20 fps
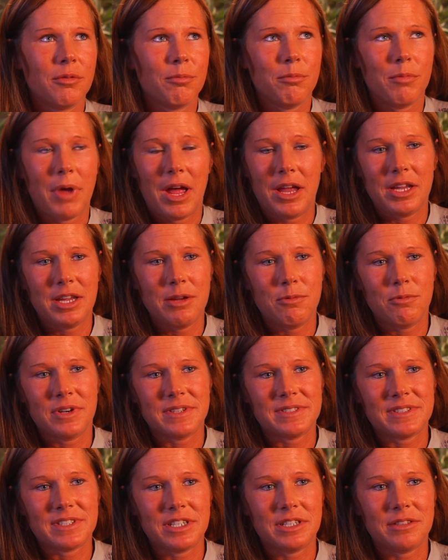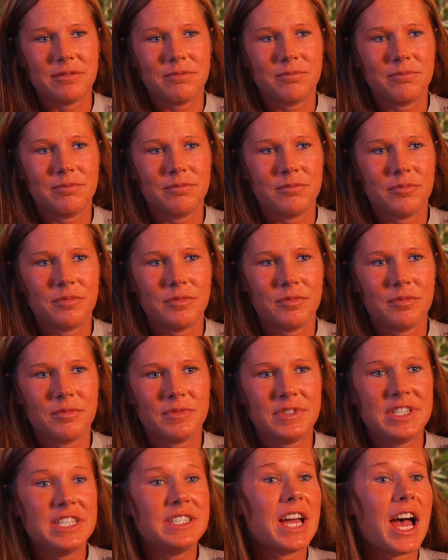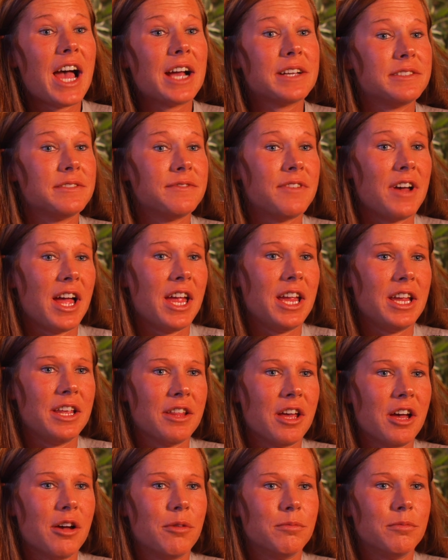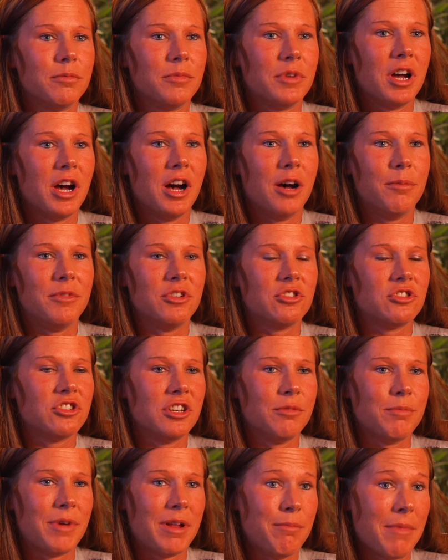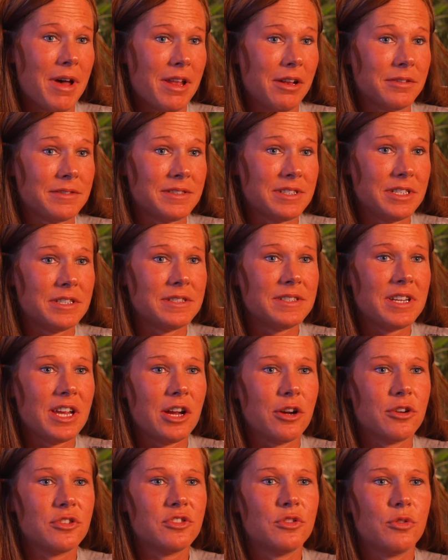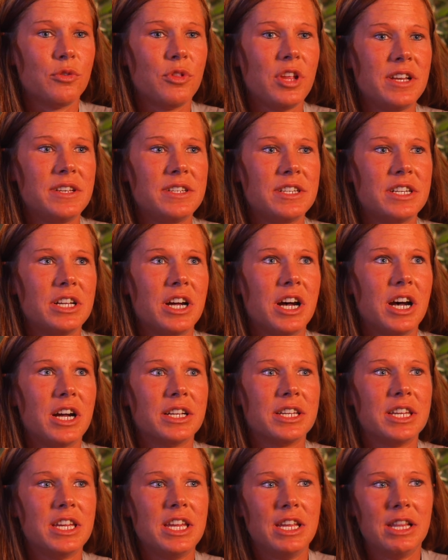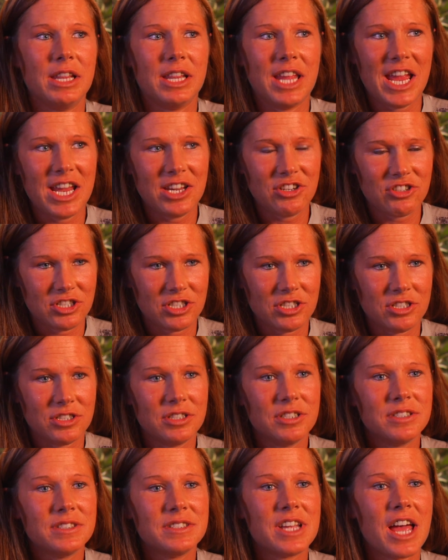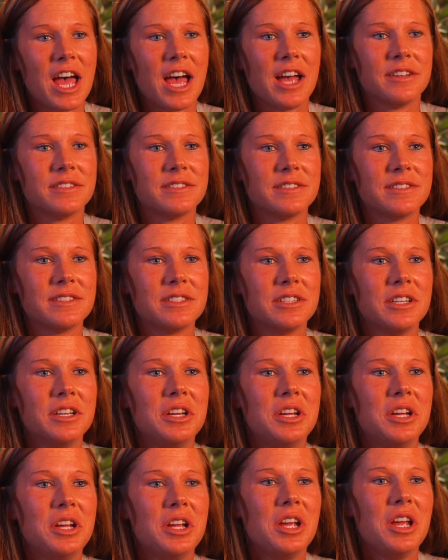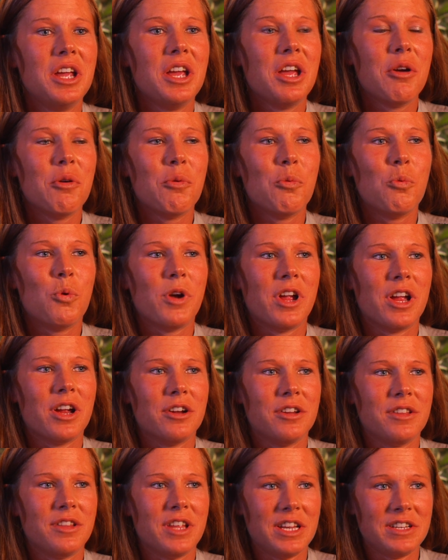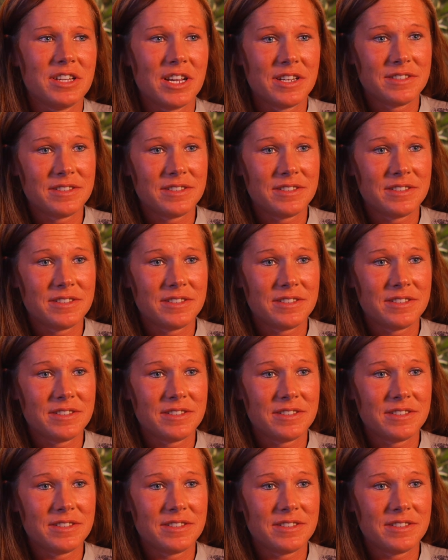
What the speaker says: meant he wasn't detoxifying them. There should have been metals in his hair. So they did a chelation test where they